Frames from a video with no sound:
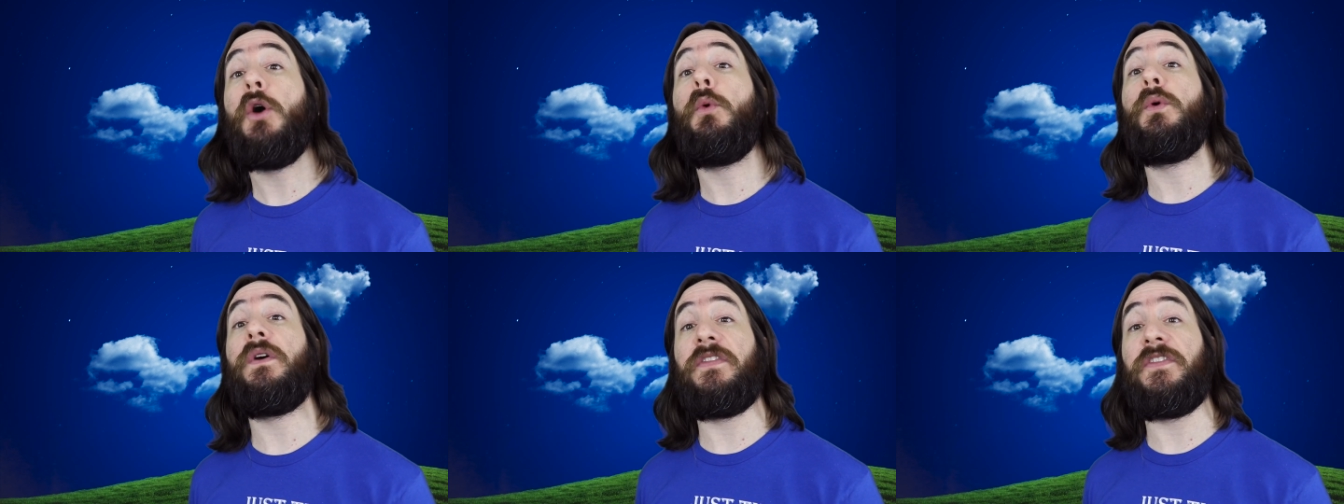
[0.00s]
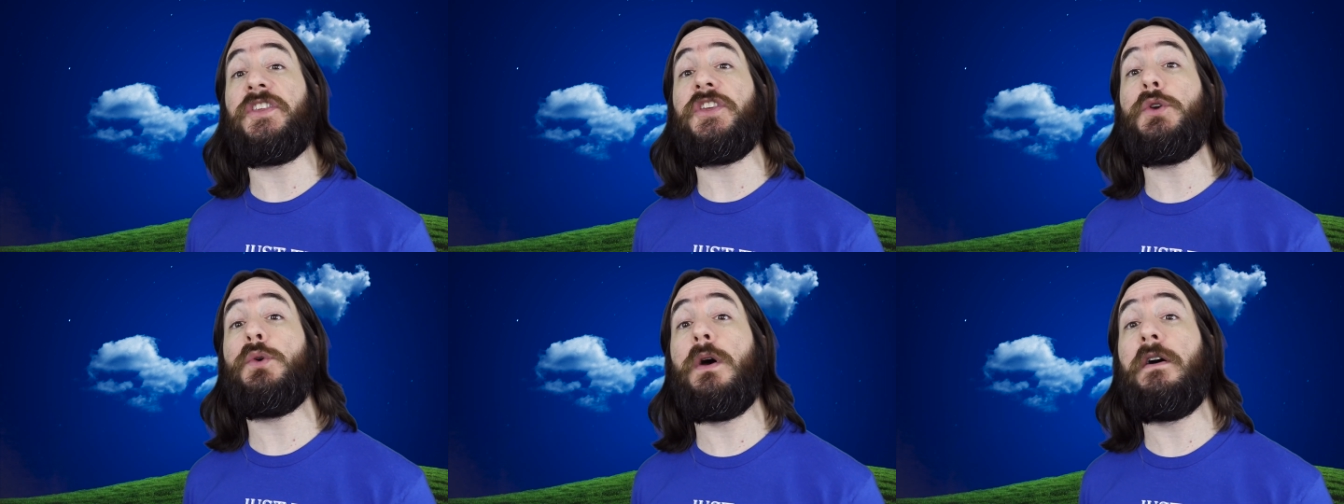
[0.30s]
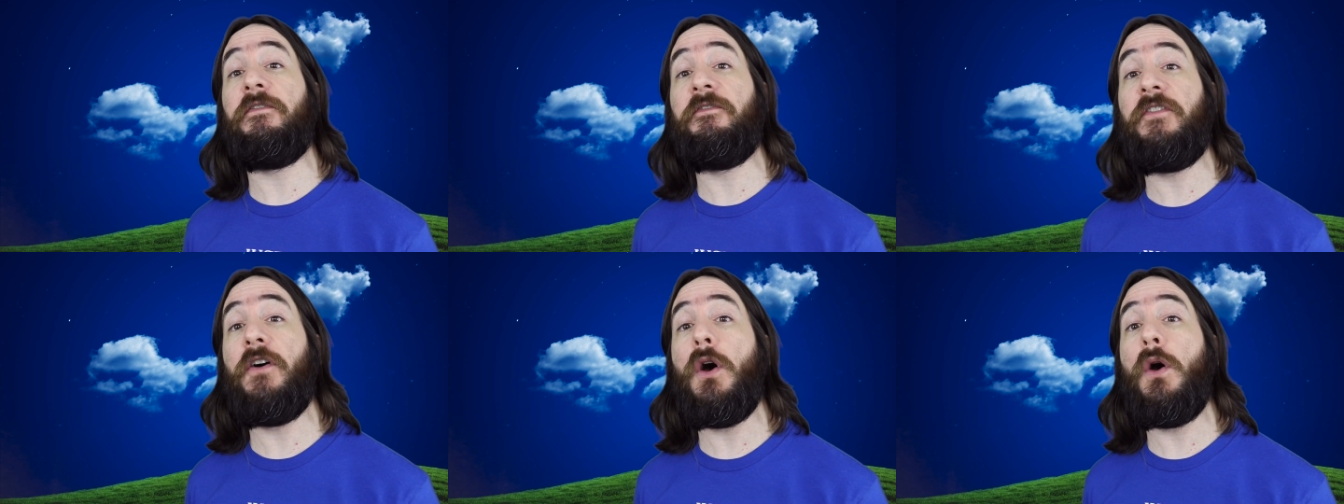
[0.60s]
with
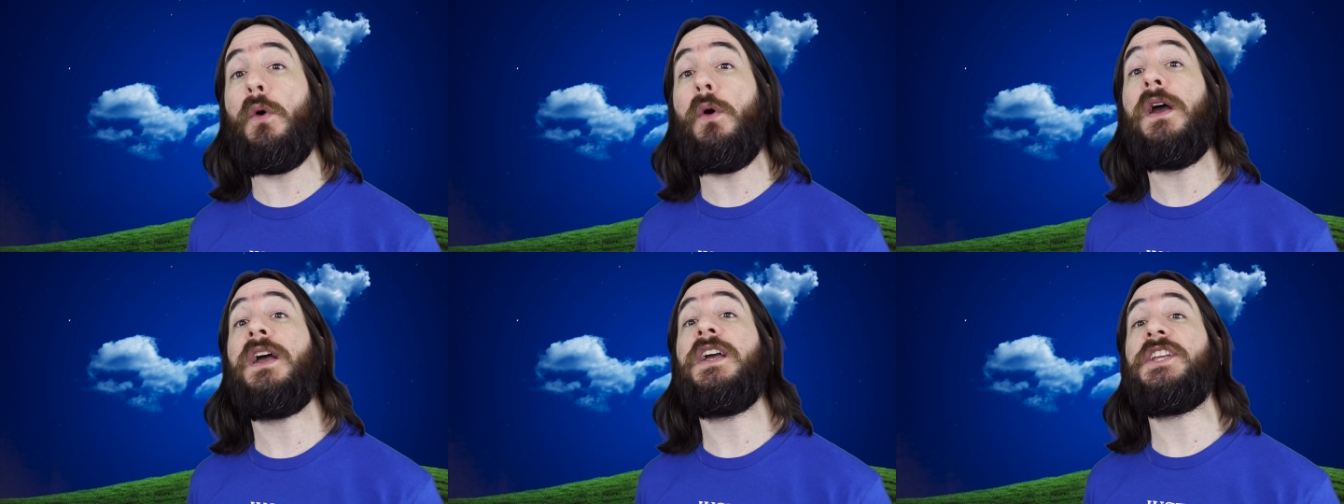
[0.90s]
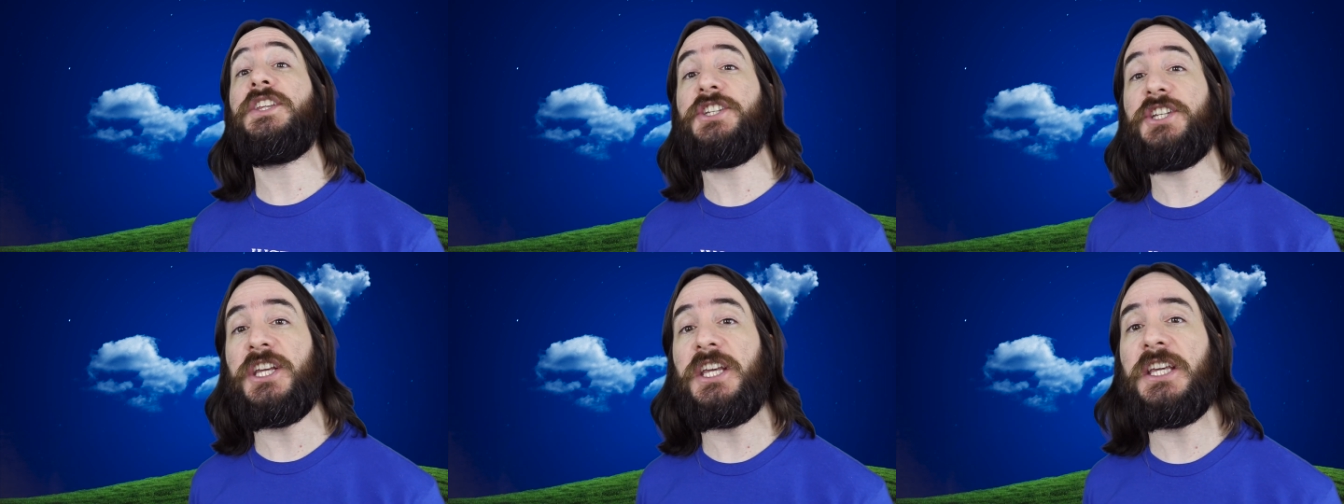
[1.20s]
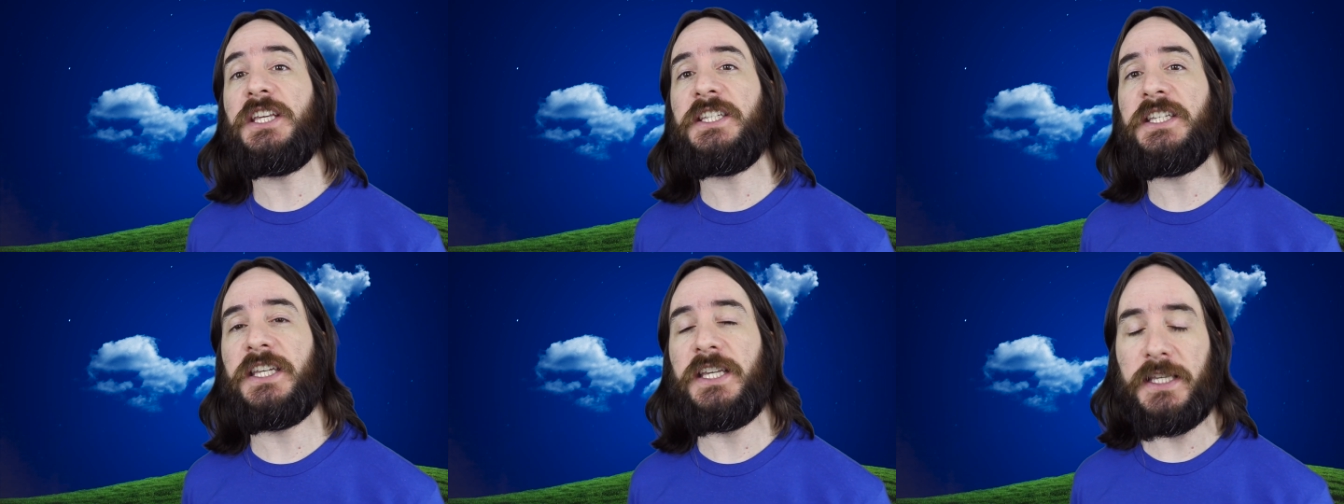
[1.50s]
UFO
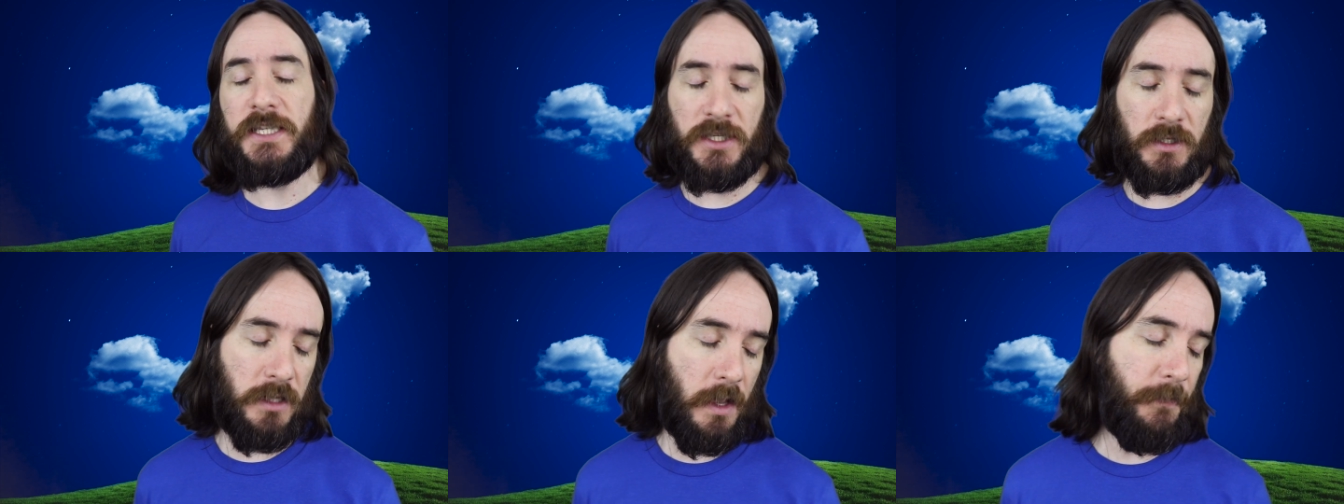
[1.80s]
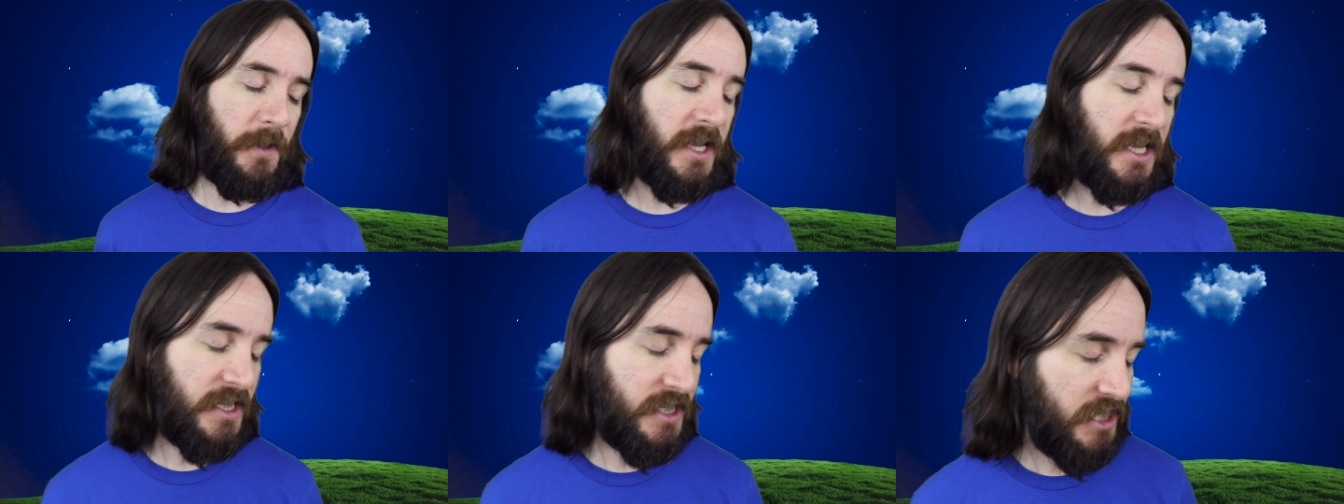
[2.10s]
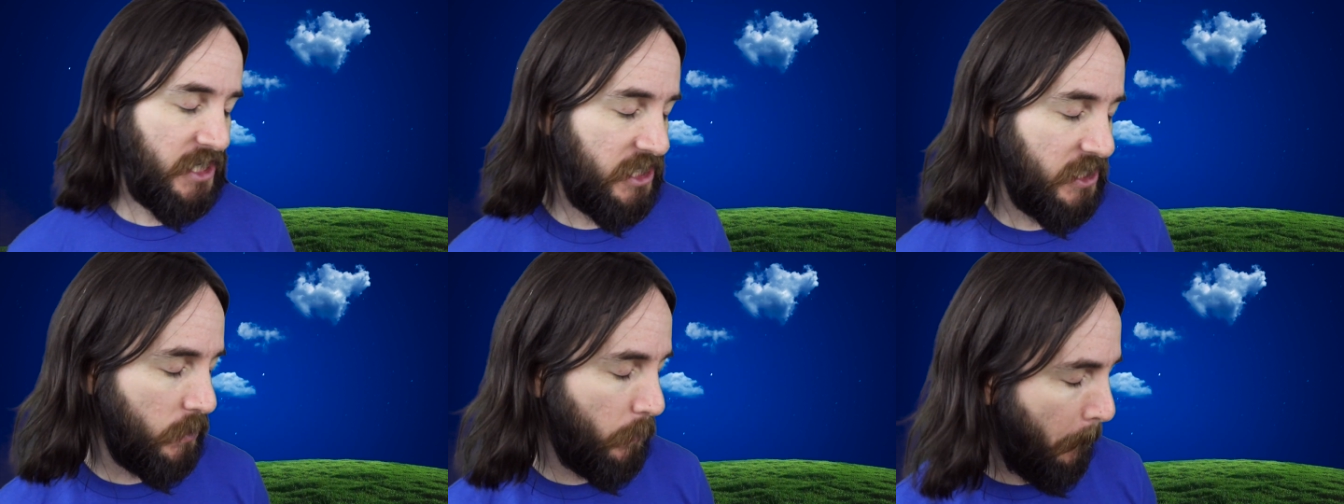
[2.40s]
Jesus. So let me
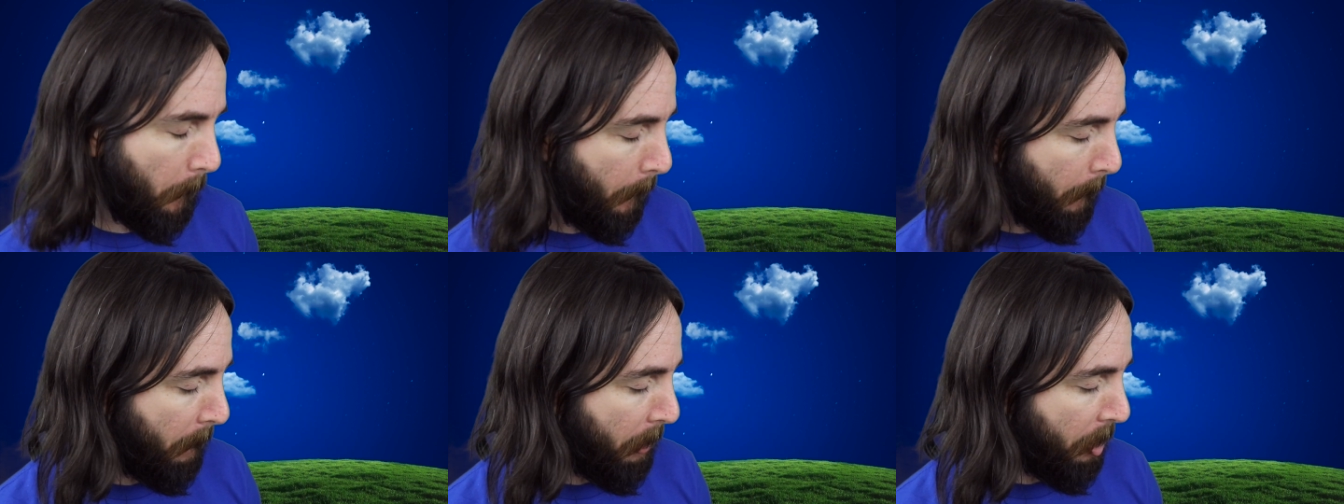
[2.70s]
continue.